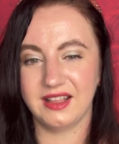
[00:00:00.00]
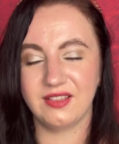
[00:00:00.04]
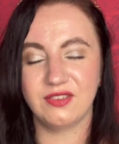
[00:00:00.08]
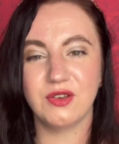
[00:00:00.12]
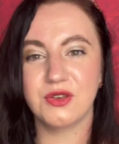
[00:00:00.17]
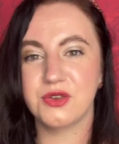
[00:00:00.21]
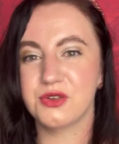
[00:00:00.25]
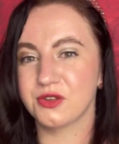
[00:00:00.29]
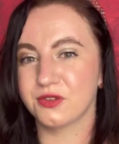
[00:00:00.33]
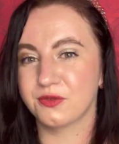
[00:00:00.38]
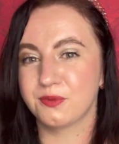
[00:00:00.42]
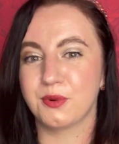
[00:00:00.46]

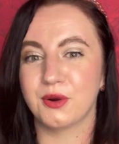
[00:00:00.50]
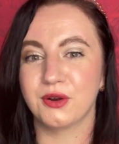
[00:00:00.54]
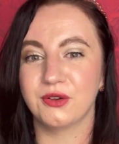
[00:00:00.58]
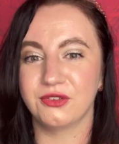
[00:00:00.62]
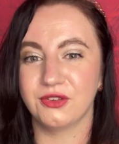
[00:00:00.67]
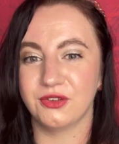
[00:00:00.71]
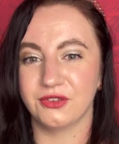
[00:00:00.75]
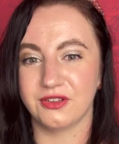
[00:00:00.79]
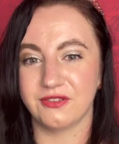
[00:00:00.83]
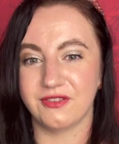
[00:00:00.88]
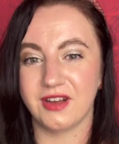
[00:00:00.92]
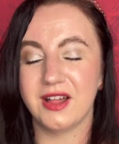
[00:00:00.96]
It's not just
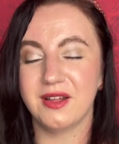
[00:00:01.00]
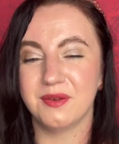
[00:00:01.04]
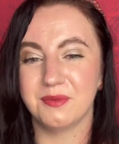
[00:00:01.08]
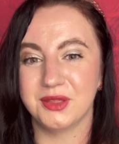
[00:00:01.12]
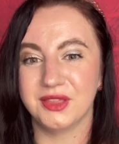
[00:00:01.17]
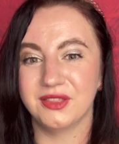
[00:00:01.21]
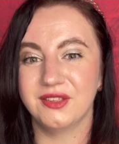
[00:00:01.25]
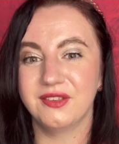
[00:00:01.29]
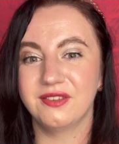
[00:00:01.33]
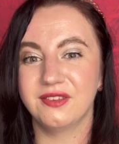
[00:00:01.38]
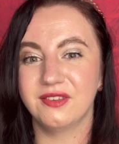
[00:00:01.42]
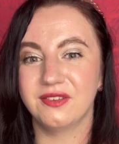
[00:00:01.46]
personal
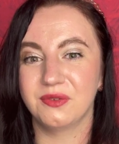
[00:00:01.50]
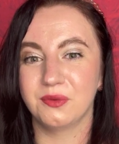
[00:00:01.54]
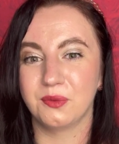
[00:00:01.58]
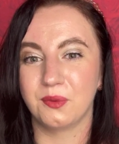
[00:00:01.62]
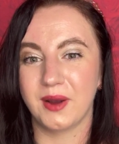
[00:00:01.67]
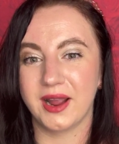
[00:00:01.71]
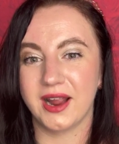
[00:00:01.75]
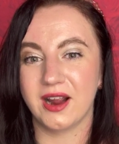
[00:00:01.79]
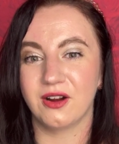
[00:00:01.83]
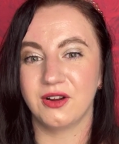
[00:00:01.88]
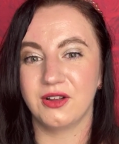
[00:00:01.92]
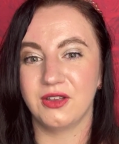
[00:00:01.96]
development. This is
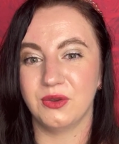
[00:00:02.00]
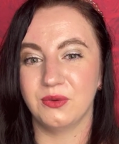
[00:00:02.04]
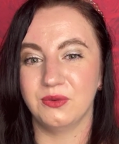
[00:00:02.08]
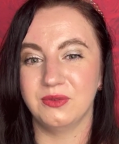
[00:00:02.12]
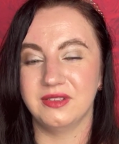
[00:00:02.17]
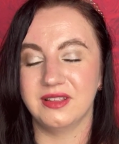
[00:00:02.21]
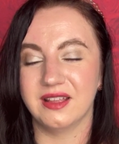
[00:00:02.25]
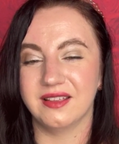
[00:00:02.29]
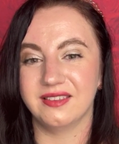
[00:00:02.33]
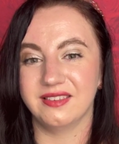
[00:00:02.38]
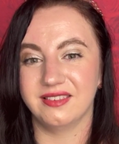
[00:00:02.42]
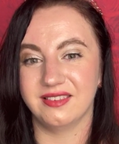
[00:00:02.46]
where you
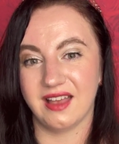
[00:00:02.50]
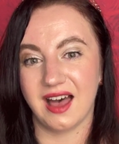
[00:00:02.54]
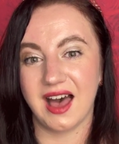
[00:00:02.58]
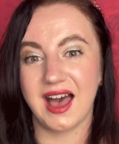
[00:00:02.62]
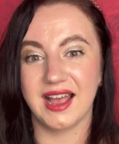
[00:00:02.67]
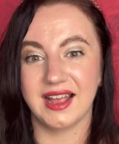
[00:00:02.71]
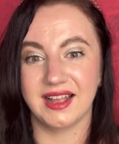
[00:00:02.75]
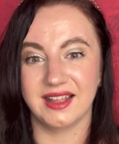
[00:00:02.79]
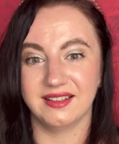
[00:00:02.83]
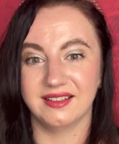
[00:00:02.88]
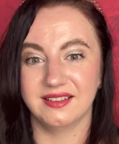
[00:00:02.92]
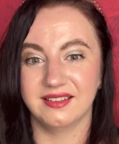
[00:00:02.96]

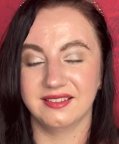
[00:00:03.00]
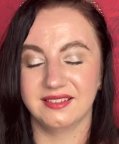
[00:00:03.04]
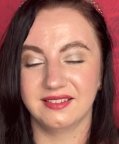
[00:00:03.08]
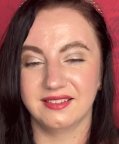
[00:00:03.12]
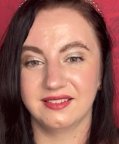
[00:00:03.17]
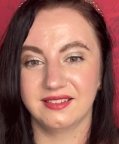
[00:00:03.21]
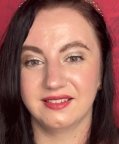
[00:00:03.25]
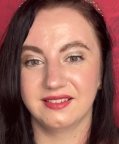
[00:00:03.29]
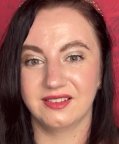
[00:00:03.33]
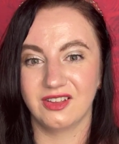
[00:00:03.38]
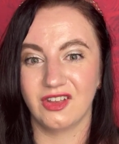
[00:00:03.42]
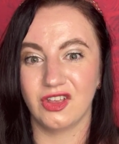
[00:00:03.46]
design
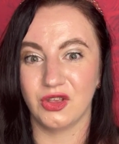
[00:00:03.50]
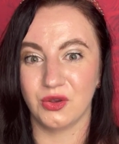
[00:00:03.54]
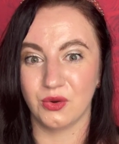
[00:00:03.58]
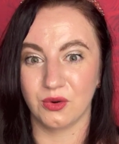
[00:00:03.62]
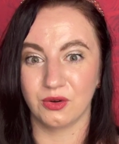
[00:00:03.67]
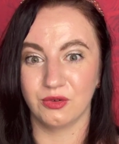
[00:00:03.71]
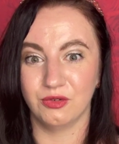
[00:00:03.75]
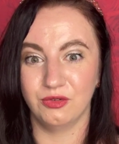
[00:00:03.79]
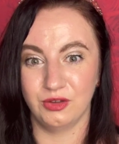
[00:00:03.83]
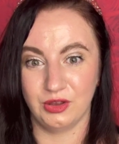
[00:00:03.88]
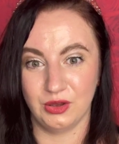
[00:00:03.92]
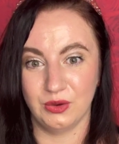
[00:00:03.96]

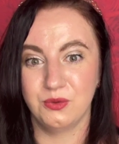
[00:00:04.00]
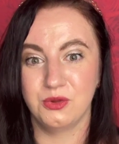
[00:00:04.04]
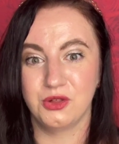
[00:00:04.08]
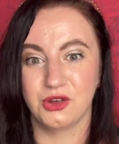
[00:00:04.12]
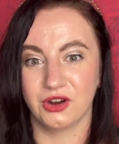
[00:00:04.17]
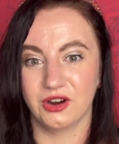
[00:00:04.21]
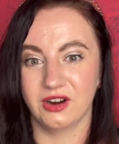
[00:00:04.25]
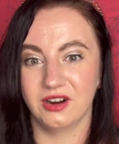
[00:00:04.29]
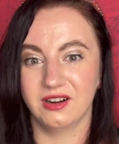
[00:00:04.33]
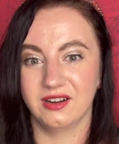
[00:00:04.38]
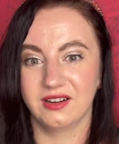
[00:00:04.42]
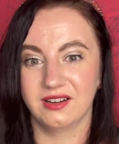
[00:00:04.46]
your
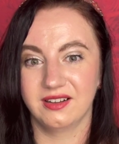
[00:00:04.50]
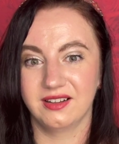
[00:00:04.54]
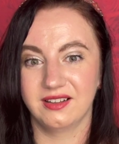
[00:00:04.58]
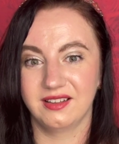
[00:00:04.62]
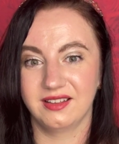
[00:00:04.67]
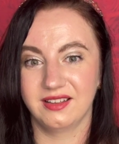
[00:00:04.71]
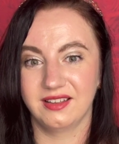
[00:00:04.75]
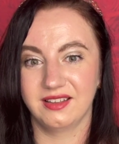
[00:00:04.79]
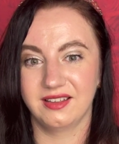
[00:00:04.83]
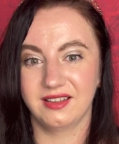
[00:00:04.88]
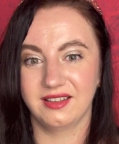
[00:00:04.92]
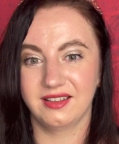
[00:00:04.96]
future.
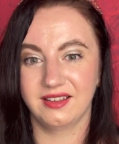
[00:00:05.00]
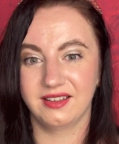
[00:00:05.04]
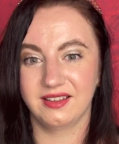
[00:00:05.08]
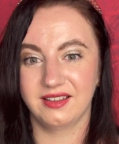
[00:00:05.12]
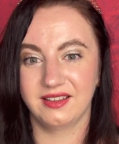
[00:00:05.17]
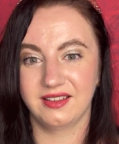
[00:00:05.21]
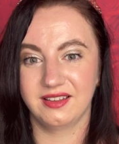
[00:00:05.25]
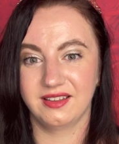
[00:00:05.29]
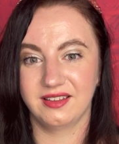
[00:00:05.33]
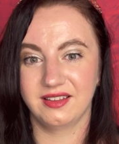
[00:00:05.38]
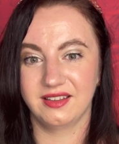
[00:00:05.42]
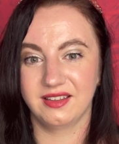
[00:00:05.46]

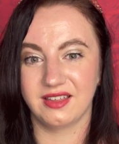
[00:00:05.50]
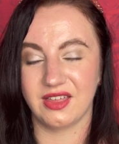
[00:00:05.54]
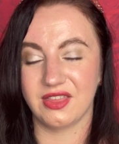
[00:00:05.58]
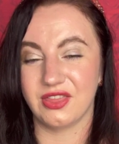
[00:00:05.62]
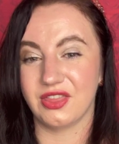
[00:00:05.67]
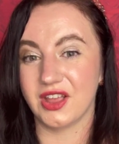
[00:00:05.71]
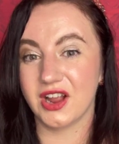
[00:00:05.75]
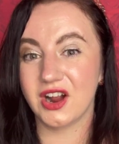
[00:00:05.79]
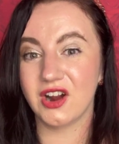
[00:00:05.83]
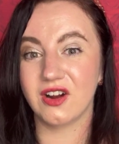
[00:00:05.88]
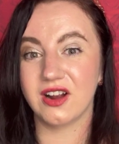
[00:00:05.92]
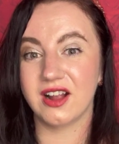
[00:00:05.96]

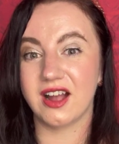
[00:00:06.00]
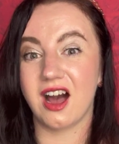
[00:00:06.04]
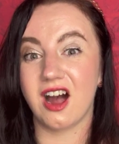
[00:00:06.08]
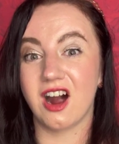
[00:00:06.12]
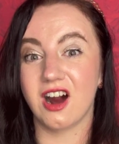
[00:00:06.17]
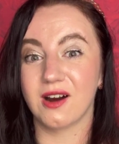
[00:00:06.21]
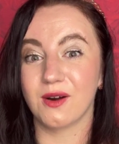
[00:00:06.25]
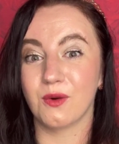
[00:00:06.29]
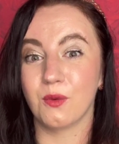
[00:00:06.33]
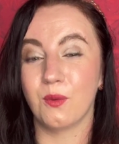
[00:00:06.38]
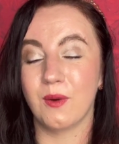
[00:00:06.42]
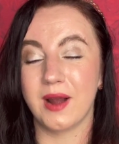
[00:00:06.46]
There
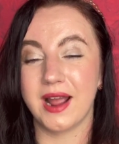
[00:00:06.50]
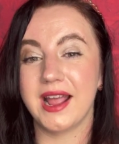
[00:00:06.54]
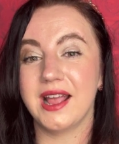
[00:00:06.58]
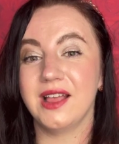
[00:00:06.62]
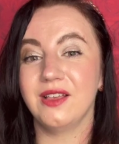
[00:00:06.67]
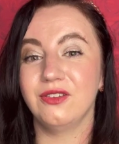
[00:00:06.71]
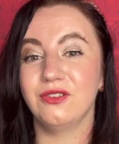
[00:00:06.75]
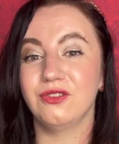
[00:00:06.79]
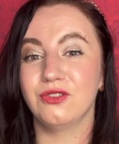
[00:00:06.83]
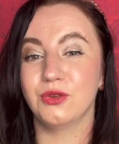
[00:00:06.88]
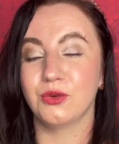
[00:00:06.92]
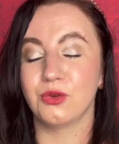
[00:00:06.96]
are
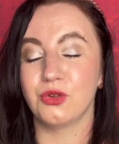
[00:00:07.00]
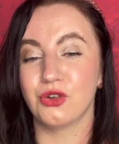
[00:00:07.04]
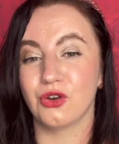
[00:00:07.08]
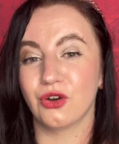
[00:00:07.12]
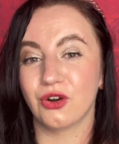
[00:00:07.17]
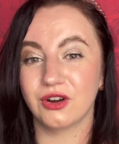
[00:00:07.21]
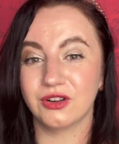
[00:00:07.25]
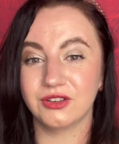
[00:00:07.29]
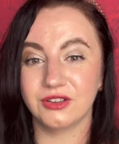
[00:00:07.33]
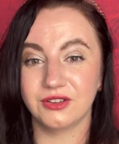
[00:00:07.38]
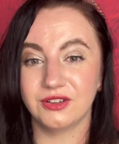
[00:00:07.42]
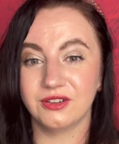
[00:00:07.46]
ways to
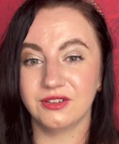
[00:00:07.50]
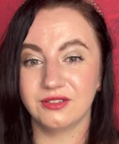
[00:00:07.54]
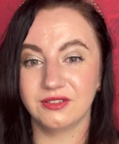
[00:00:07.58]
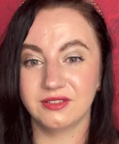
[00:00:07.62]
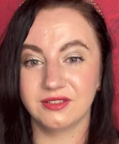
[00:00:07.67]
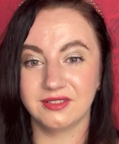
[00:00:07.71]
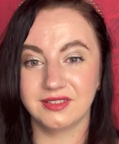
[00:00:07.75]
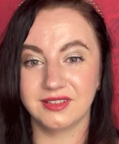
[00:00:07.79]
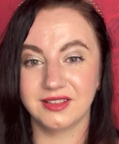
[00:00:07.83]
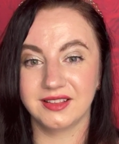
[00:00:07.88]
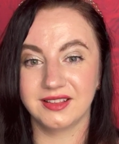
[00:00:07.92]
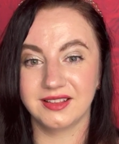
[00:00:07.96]

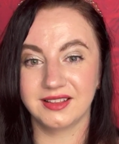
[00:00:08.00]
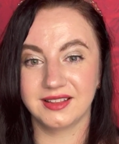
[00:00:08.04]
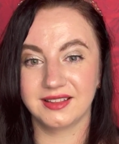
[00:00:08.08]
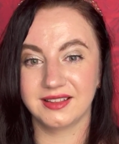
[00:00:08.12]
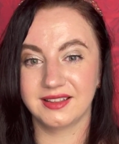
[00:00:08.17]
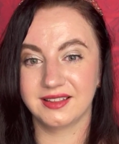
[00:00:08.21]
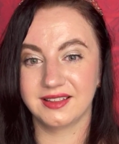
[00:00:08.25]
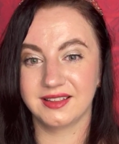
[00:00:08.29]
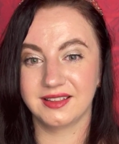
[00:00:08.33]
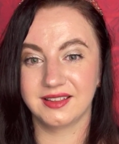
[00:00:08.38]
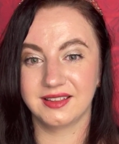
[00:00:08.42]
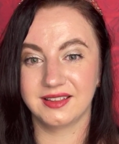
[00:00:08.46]
journal
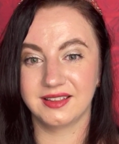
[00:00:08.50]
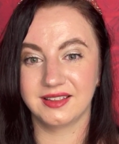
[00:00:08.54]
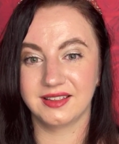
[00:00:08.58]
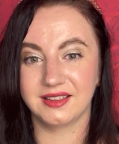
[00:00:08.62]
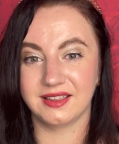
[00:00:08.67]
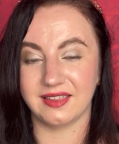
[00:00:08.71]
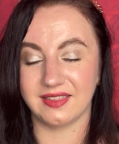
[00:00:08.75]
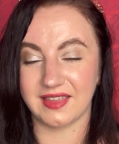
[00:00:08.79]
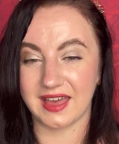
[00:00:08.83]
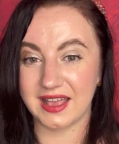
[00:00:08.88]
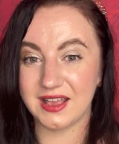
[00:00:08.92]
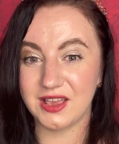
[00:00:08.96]

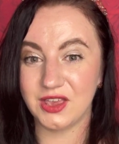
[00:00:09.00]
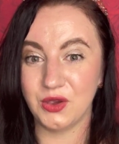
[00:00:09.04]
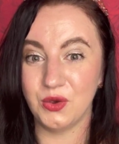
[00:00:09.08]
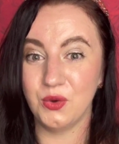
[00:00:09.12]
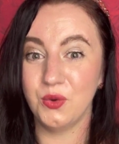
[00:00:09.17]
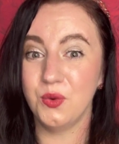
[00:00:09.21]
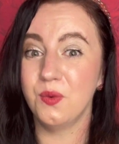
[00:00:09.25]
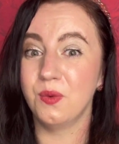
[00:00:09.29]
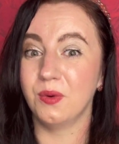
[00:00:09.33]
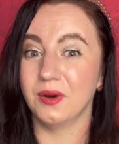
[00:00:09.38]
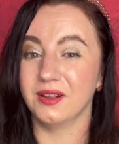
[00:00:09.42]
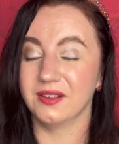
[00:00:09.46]
that
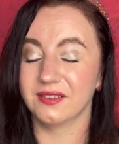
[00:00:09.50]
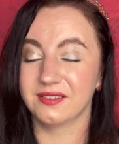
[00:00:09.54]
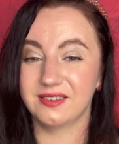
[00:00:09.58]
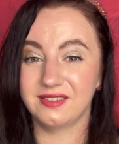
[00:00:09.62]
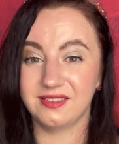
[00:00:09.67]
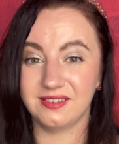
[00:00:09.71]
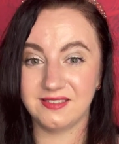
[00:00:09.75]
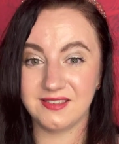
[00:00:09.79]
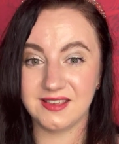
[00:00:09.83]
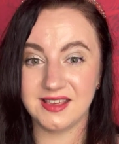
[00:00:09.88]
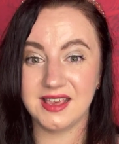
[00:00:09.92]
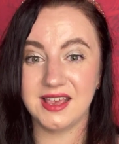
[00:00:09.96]
you will
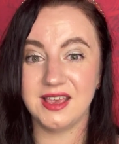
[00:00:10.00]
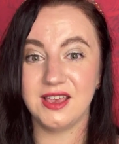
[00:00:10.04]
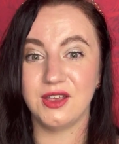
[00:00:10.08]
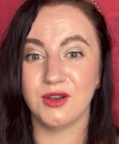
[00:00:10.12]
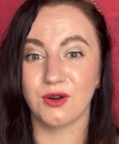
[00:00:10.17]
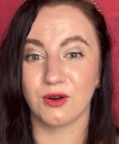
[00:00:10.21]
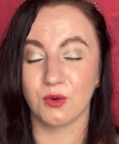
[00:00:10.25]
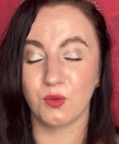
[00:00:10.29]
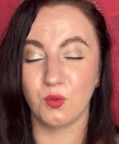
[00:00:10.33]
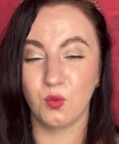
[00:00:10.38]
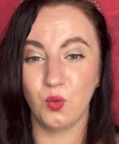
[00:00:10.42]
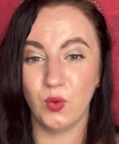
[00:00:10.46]
see
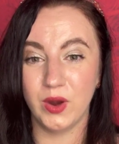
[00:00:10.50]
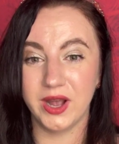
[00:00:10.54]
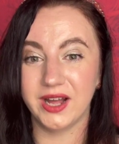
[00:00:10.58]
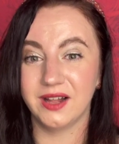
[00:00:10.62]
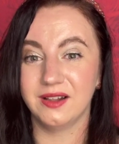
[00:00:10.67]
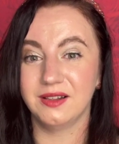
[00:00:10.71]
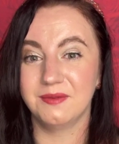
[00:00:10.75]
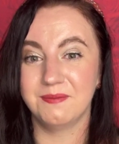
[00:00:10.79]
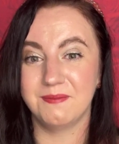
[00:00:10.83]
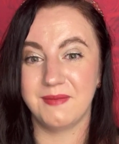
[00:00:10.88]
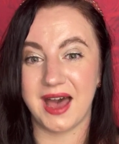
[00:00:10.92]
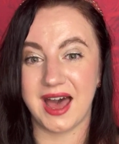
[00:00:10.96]
your
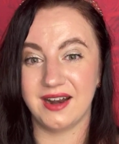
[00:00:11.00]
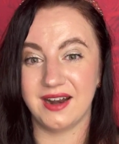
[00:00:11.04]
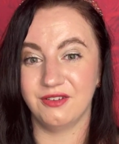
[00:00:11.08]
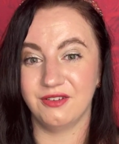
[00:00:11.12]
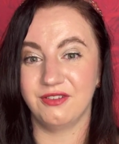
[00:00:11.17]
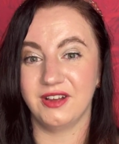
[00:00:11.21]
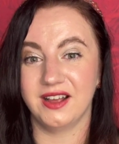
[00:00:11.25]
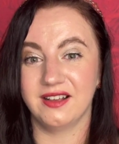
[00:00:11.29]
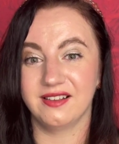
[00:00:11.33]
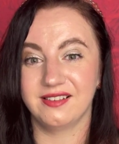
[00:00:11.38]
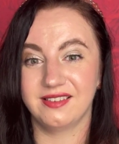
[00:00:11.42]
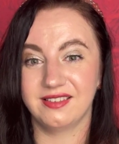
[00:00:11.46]
will
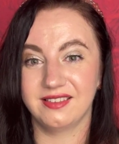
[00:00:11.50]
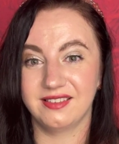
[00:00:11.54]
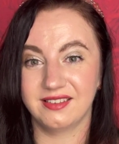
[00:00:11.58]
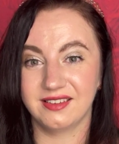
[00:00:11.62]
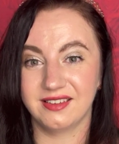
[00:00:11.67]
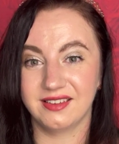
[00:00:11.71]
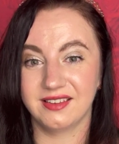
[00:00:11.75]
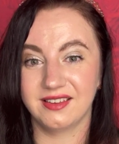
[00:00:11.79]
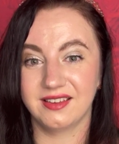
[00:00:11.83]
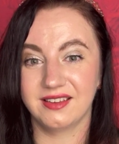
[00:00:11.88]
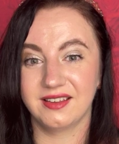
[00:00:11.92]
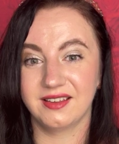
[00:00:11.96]

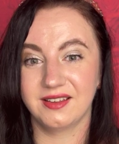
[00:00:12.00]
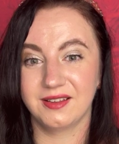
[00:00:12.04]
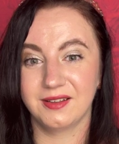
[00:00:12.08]
manifest.